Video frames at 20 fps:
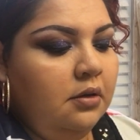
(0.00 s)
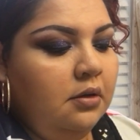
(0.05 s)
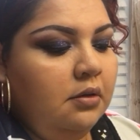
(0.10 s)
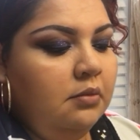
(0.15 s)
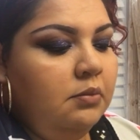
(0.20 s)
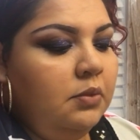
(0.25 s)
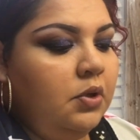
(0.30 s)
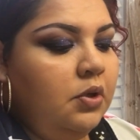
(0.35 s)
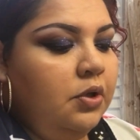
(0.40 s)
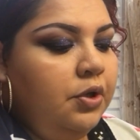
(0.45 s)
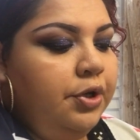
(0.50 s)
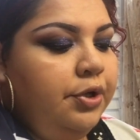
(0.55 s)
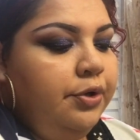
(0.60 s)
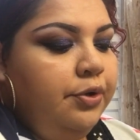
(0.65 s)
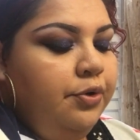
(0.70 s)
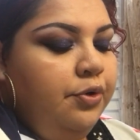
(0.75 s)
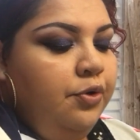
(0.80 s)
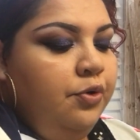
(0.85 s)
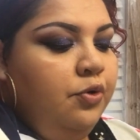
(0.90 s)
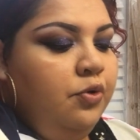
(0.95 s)
I'm gonna
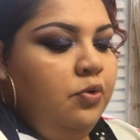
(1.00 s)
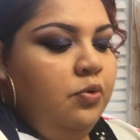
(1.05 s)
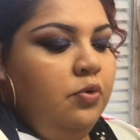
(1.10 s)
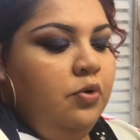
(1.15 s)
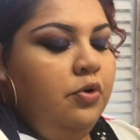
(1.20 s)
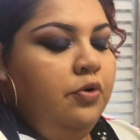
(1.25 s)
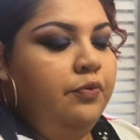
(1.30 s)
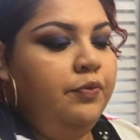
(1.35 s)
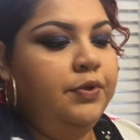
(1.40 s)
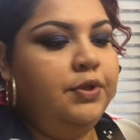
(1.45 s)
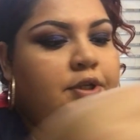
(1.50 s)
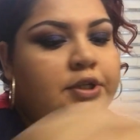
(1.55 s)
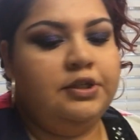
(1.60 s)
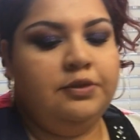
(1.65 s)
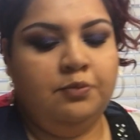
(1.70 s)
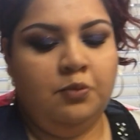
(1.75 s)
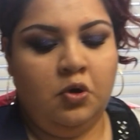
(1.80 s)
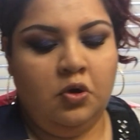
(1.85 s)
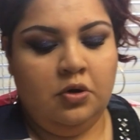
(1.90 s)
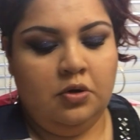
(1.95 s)
go with a
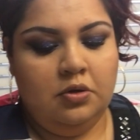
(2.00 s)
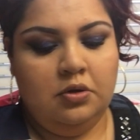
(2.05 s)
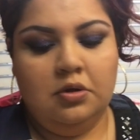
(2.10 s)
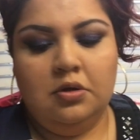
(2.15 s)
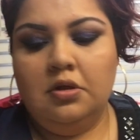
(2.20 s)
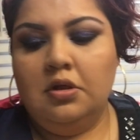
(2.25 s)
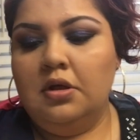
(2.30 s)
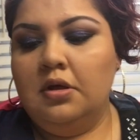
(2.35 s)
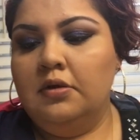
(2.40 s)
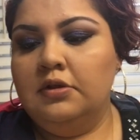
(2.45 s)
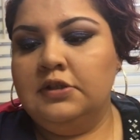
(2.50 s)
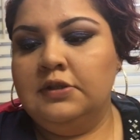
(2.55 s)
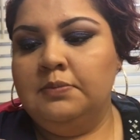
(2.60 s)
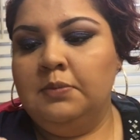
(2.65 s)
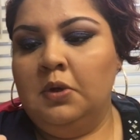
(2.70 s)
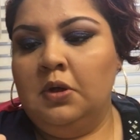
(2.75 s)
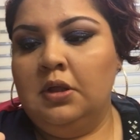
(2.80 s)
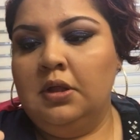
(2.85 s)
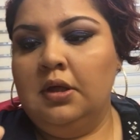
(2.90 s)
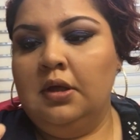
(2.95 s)
small
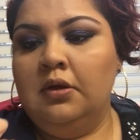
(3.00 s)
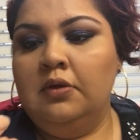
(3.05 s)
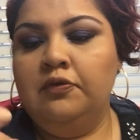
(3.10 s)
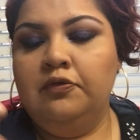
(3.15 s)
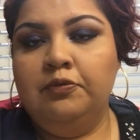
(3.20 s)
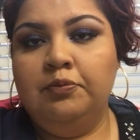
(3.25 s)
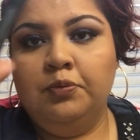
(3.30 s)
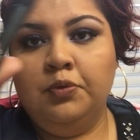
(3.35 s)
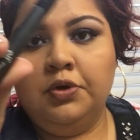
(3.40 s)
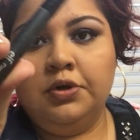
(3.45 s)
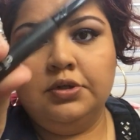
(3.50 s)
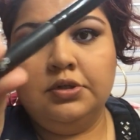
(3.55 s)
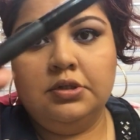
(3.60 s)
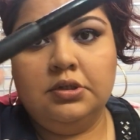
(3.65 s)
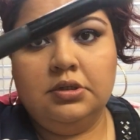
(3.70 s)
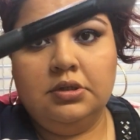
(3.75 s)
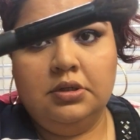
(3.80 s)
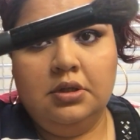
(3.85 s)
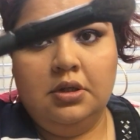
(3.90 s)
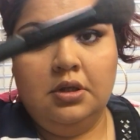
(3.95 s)
elf
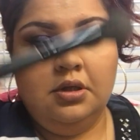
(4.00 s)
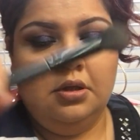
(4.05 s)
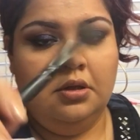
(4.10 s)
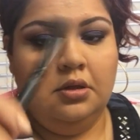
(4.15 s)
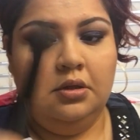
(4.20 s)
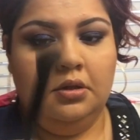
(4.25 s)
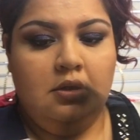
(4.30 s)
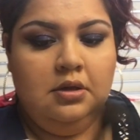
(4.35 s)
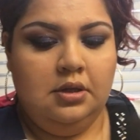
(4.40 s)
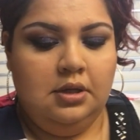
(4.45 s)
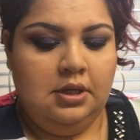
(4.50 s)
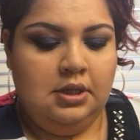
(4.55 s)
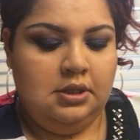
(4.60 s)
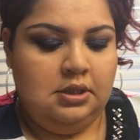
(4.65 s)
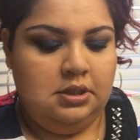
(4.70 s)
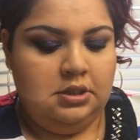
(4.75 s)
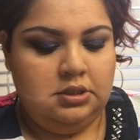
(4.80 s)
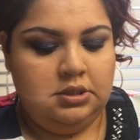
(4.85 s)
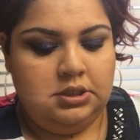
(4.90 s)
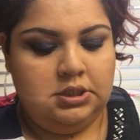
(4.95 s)
brush,
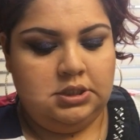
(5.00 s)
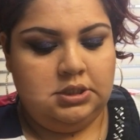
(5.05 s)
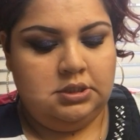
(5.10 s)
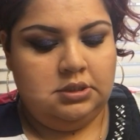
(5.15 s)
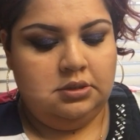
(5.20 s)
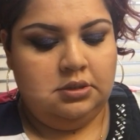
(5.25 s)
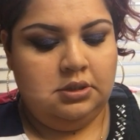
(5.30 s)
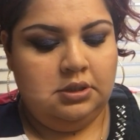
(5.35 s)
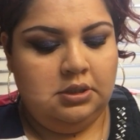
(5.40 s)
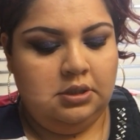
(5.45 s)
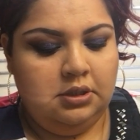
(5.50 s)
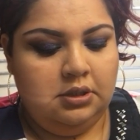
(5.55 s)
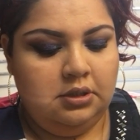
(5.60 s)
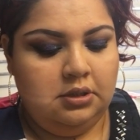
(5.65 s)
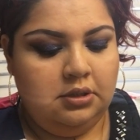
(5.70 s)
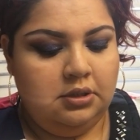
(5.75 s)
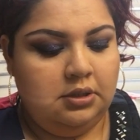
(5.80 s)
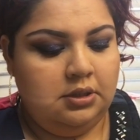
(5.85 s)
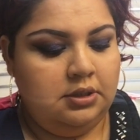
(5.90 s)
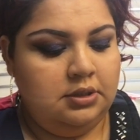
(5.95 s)
and this is the
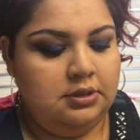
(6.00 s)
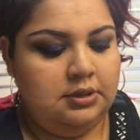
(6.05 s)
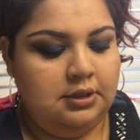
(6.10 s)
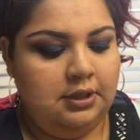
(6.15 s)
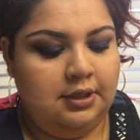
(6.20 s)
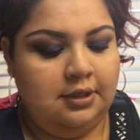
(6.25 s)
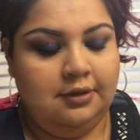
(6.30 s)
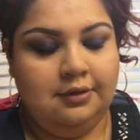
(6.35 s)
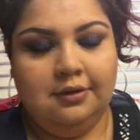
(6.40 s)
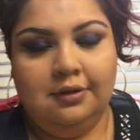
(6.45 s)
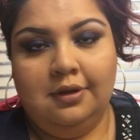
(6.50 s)
concealer.